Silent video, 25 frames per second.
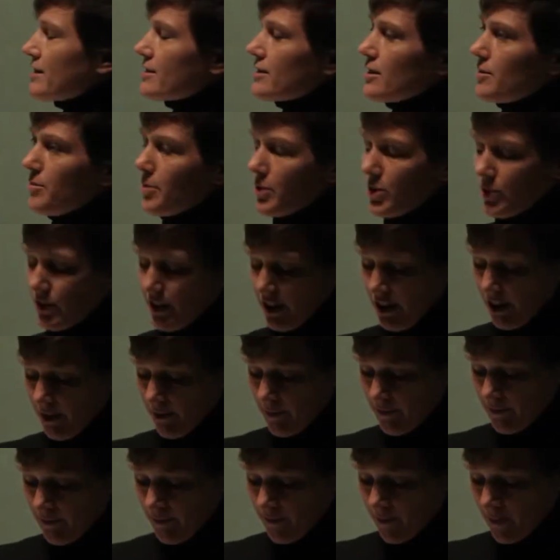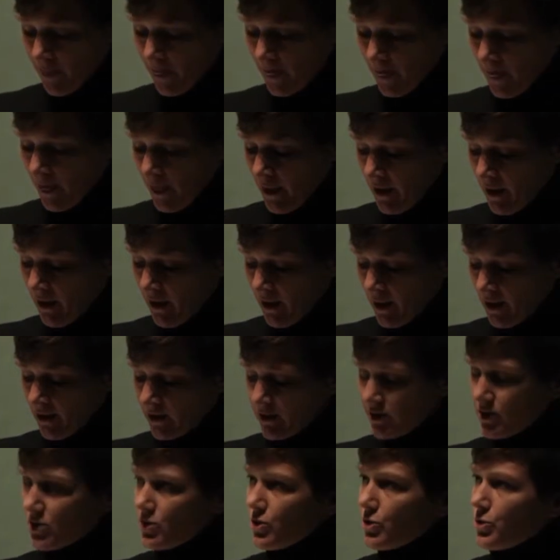building
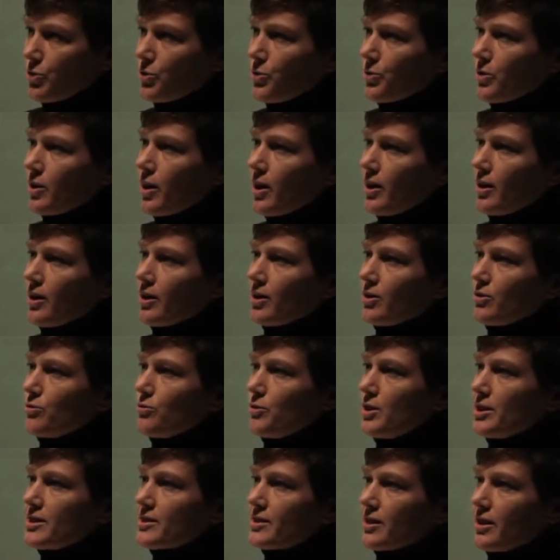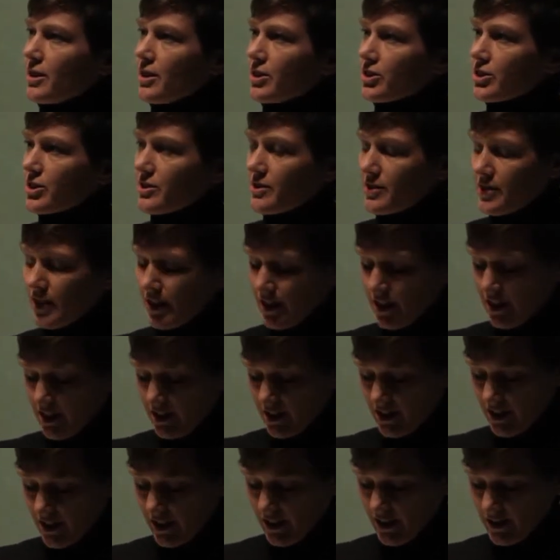to research and study
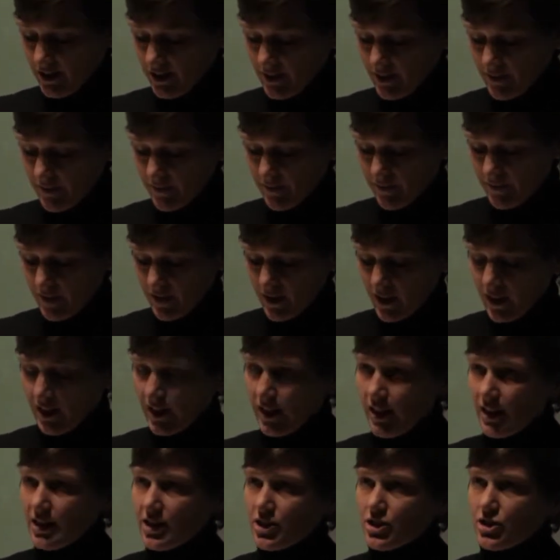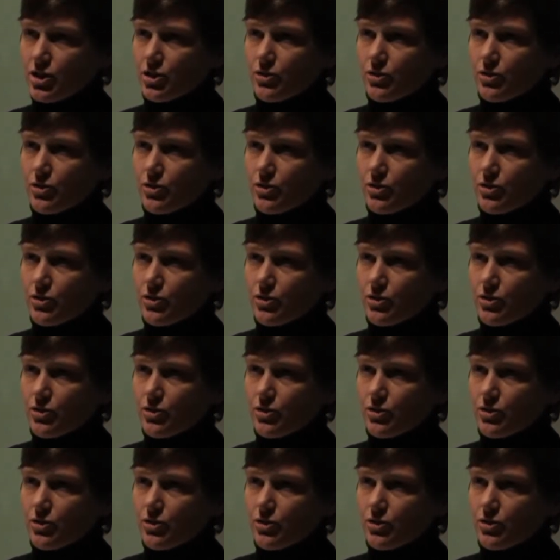disease. Innogen